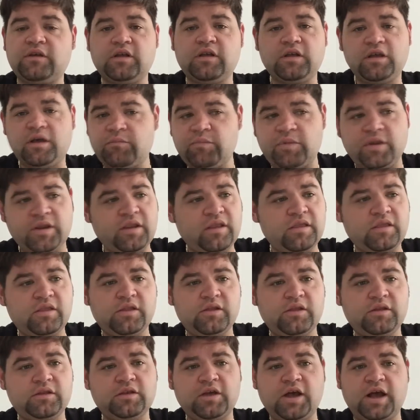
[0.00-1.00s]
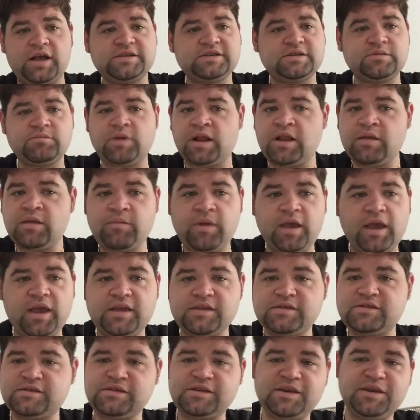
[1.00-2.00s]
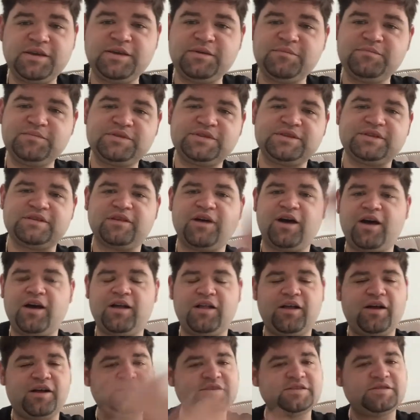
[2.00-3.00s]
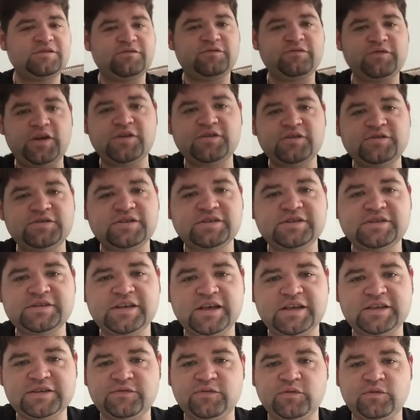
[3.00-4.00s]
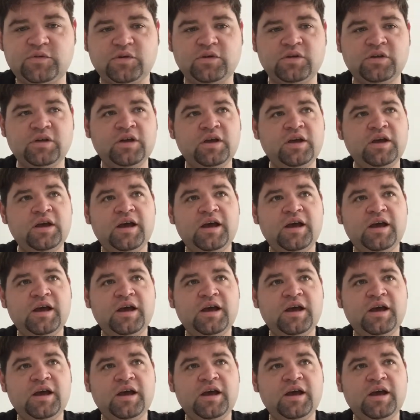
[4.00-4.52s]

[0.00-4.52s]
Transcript: I've been lots of money making schemes, and lots of very successful